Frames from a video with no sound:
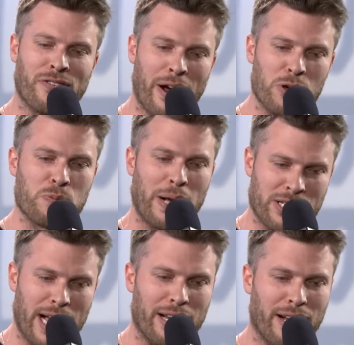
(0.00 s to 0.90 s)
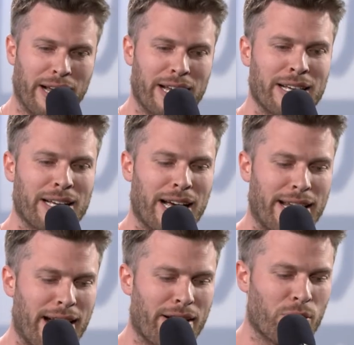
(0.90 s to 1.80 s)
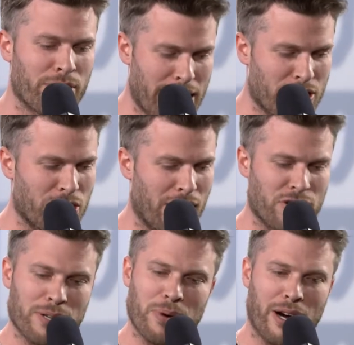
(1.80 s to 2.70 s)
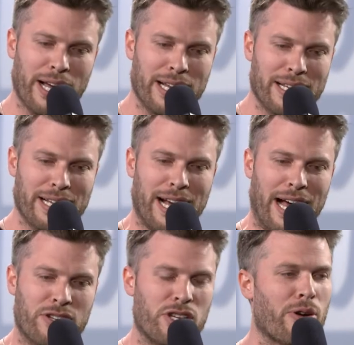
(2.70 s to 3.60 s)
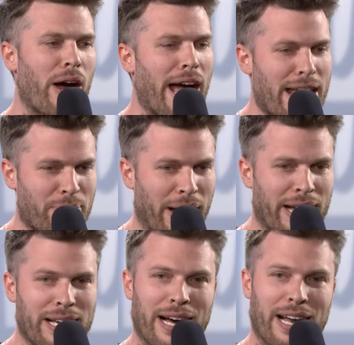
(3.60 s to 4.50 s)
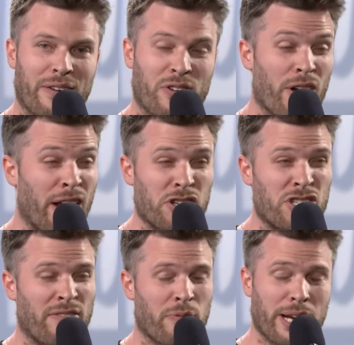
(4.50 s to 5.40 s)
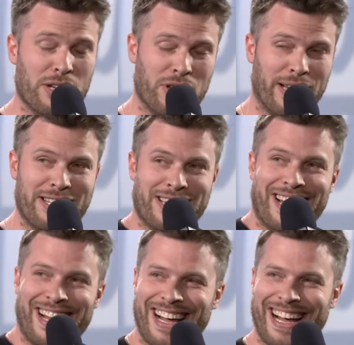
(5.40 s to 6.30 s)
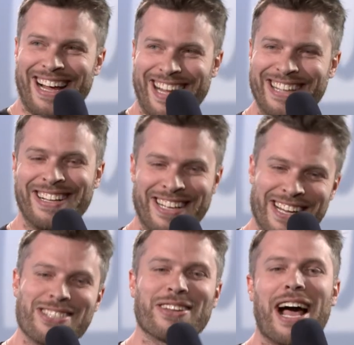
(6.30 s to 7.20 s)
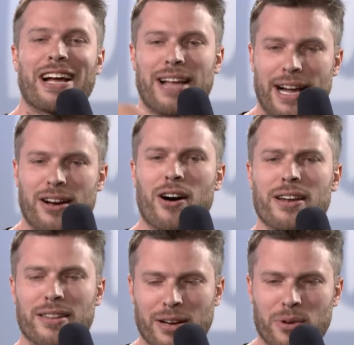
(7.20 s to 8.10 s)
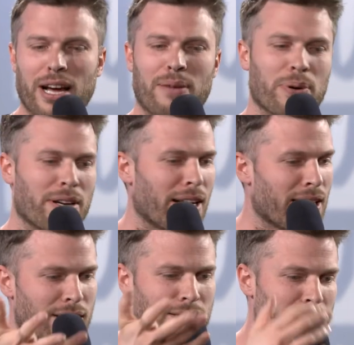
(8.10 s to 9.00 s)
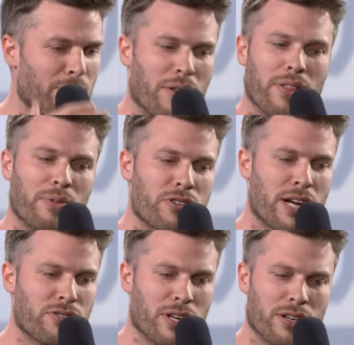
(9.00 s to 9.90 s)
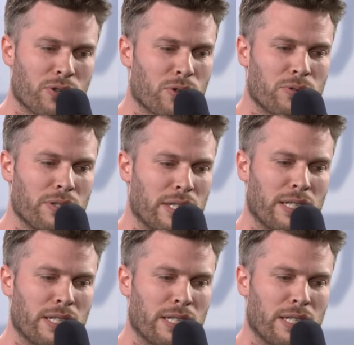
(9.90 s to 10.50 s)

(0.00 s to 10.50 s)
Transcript: failed spectacularly, and now your knees are touching mine, and you hate me, and I've got another 7 minutes of this. So that kind of thing would happen. A similar thing with Jake Gyllenhaal,